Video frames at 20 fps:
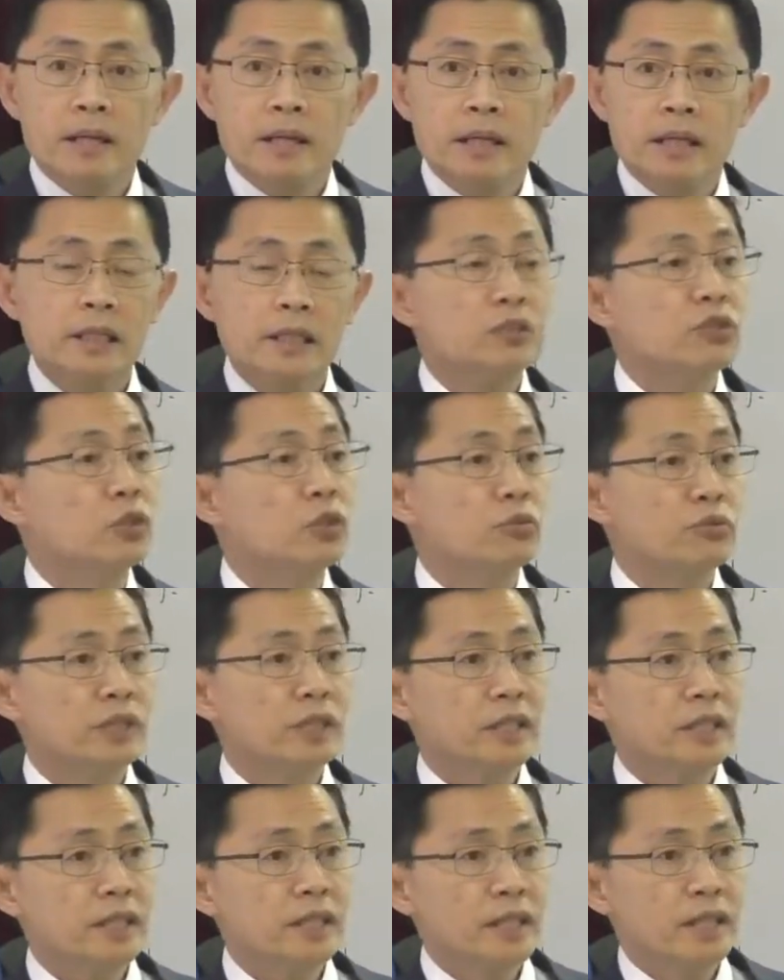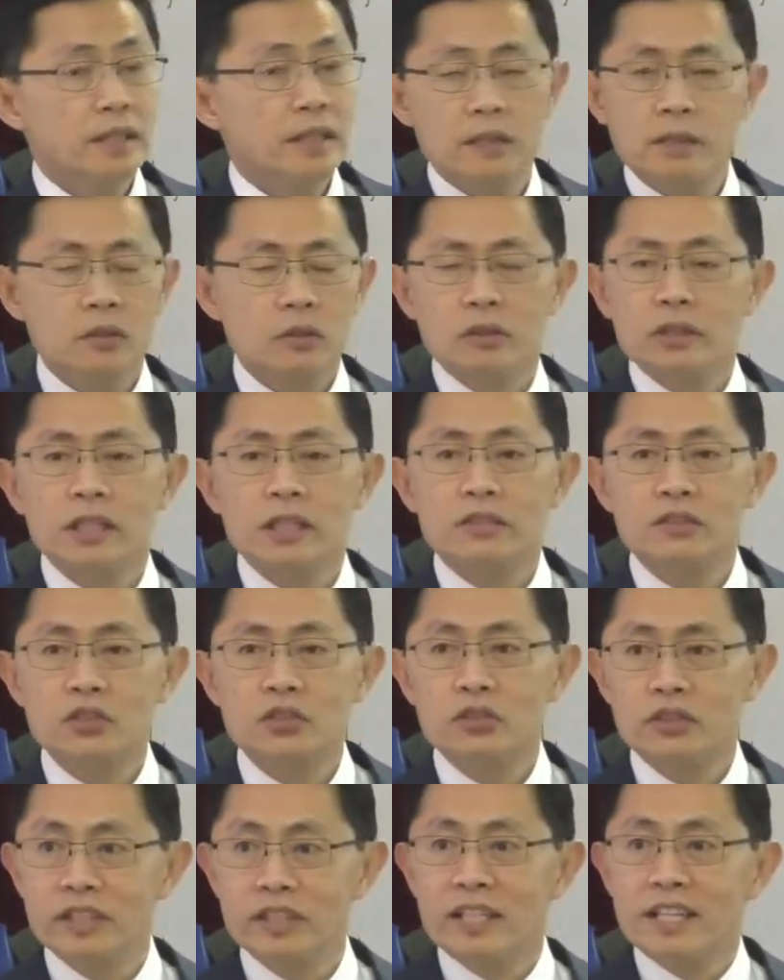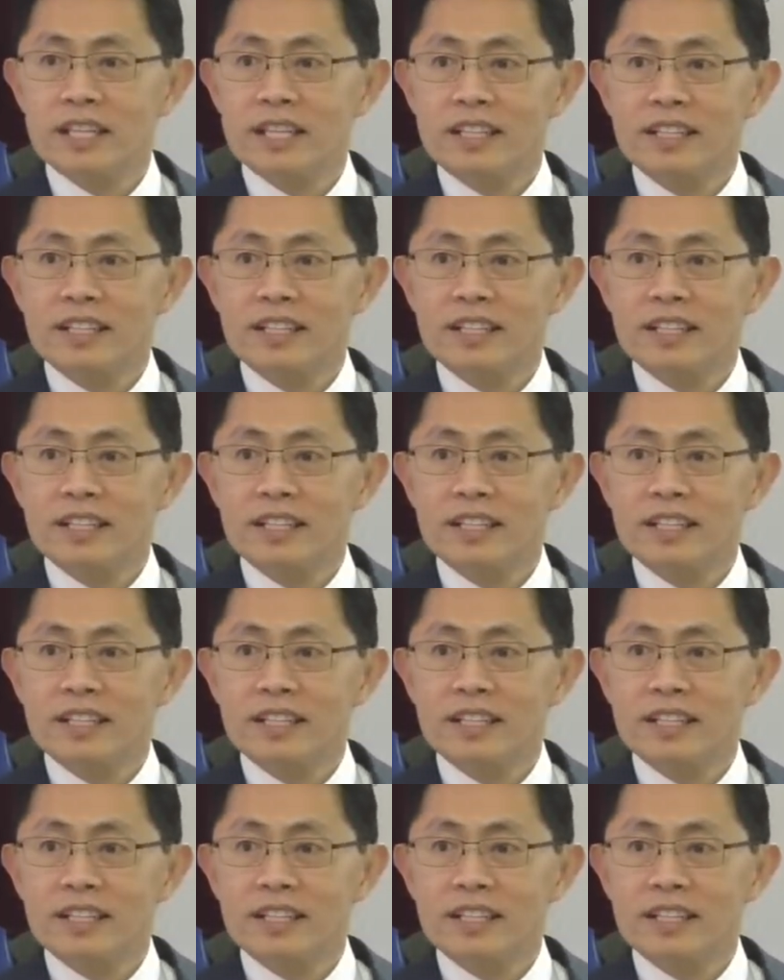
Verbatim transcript: Little children, not little children,